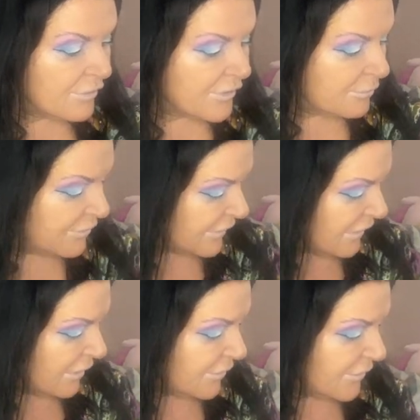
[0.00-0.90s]
something
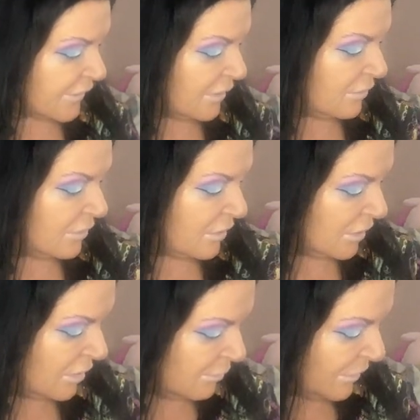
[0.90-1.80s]
else now,
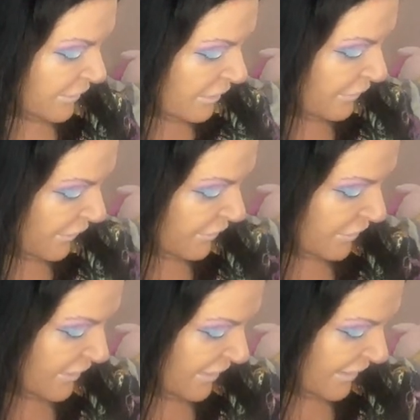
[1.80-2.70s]
but I don't know if I've
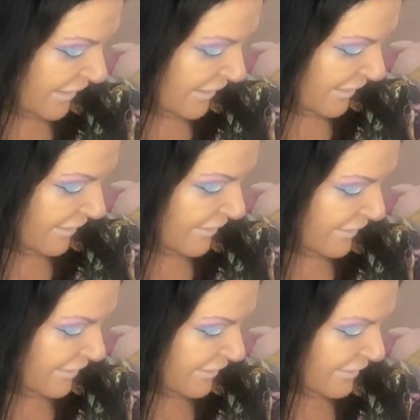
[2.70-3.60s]
got it
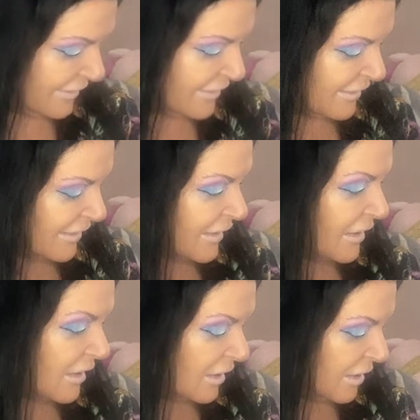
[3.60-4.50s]
here.
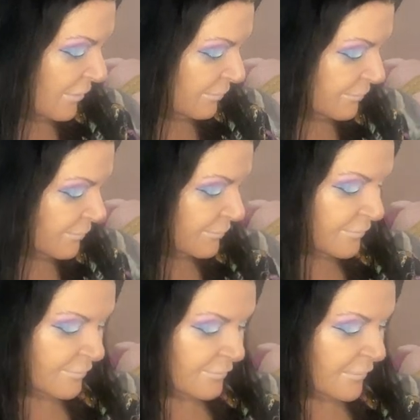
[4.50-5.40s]

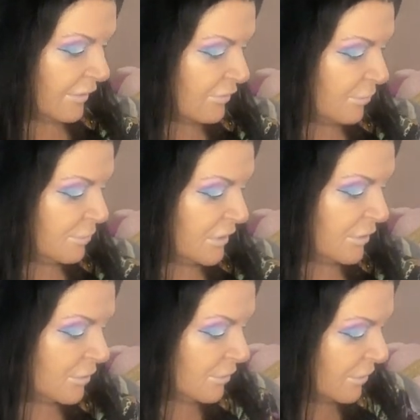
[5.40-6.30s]
I've got
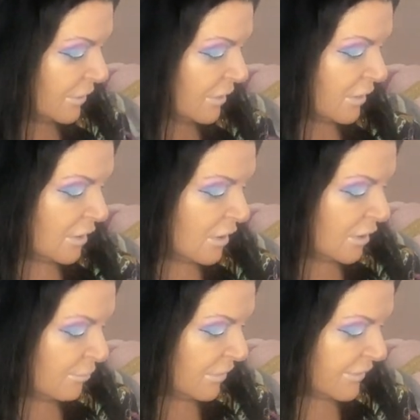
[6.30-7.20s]
blue.
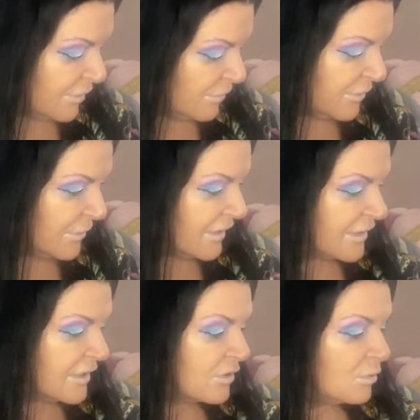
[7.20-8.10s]
It's always weird,
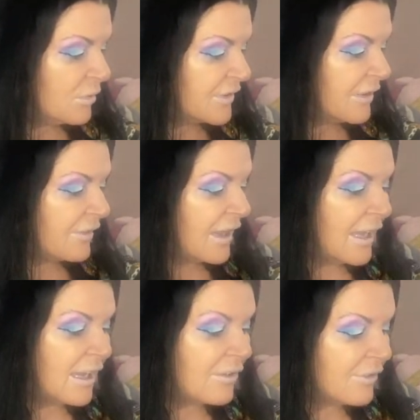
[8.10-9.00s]
isn't it? You always never
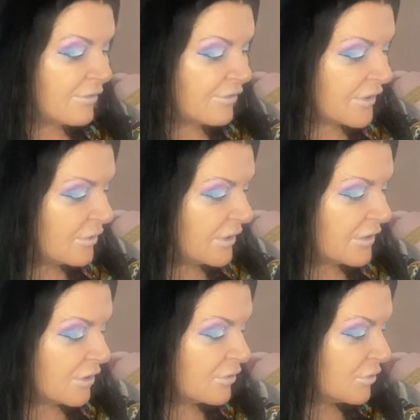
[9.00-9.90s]
have everything you need.
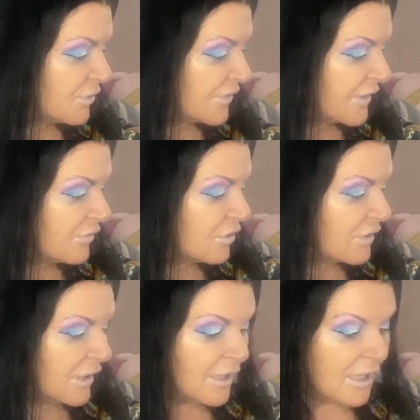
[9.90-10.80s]
Oh, you always think you've got
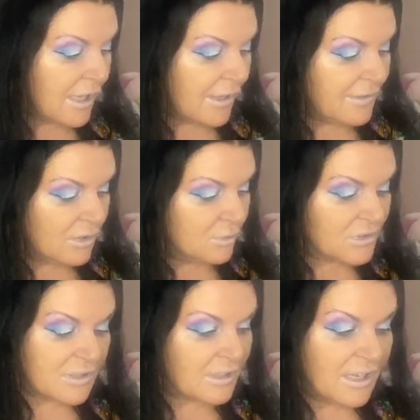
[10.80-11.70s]
it, and then I always
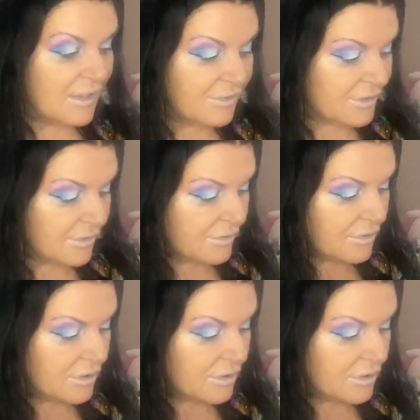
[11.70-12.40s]
look and I haven't.